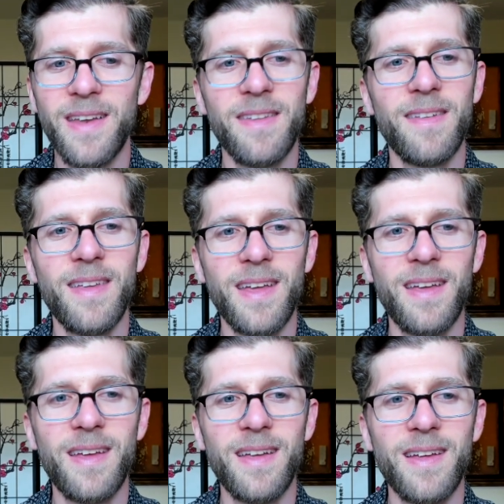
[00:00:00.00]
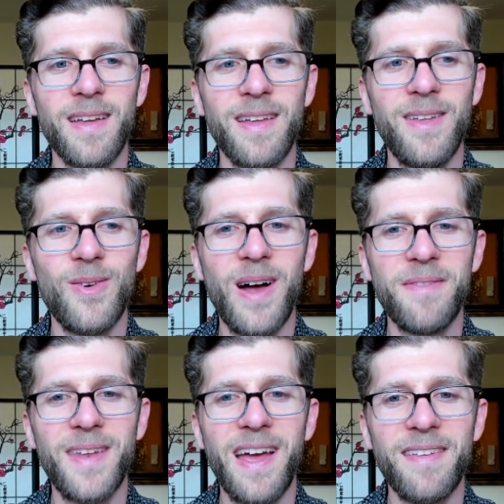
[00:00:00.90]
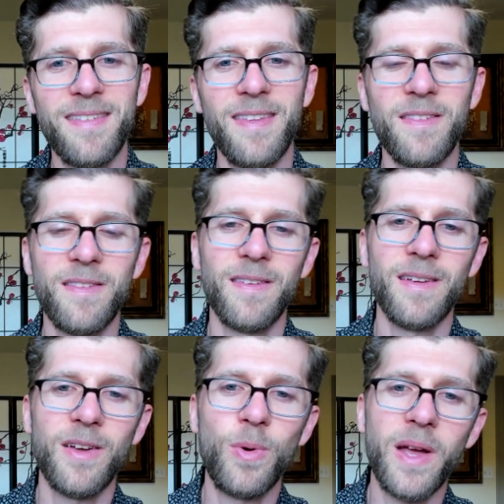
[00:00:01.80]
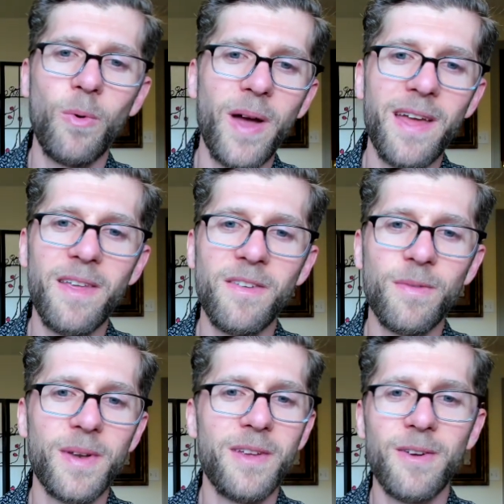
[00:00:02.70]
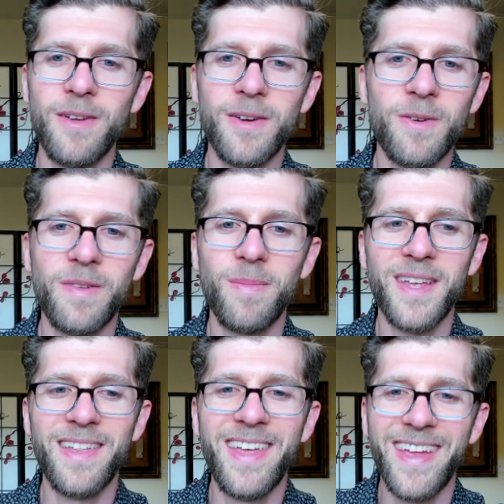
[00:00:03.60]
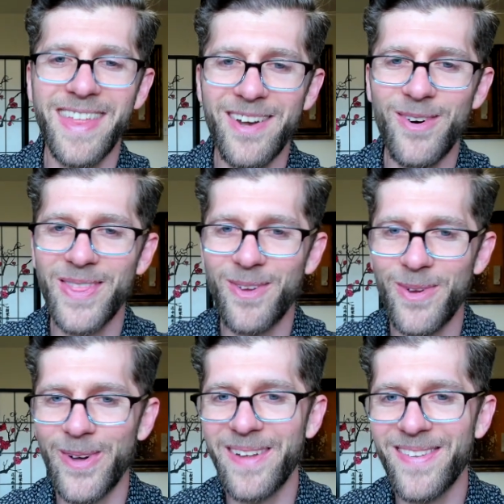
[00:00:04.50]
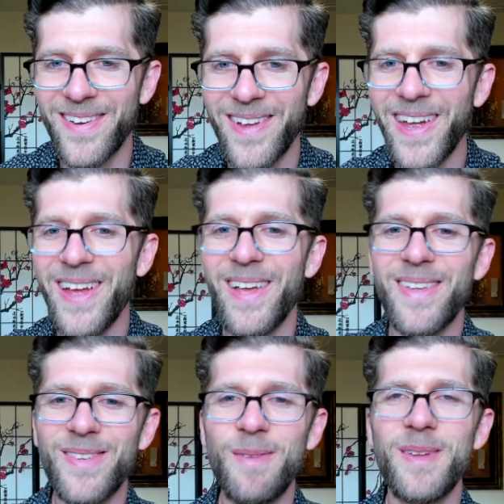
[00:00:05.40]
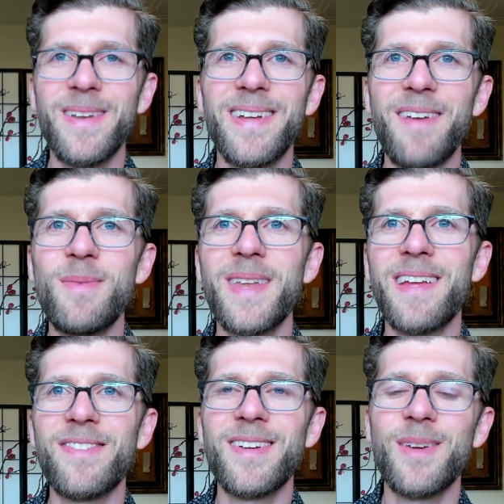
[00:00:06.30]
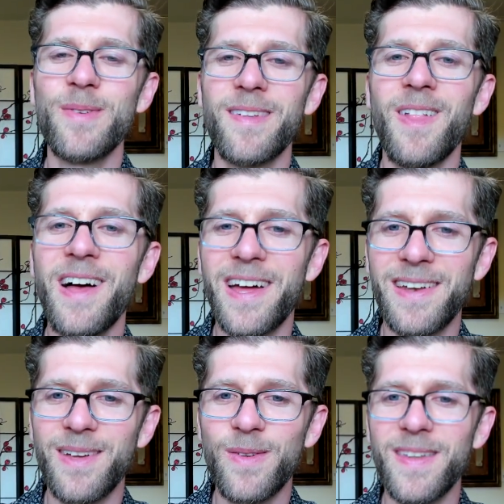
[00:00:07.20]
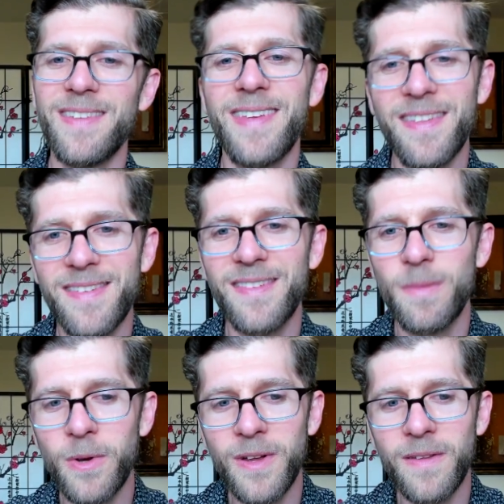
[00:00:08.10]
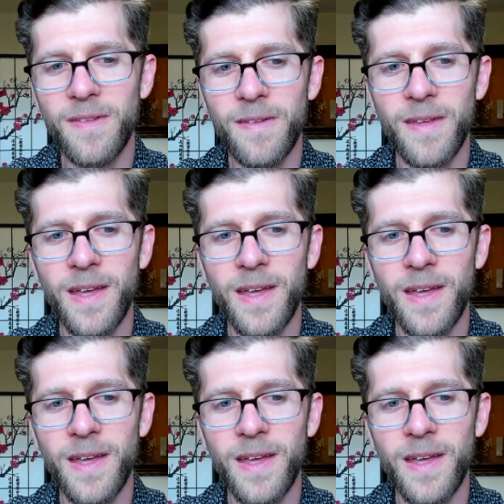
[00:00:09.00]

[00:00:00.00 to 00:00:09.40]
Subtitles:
it's like, often asked in this quick way. They just want to hear good or something. Like they don't want the real answer. So I've been answering. It was a lot. It was an intense experience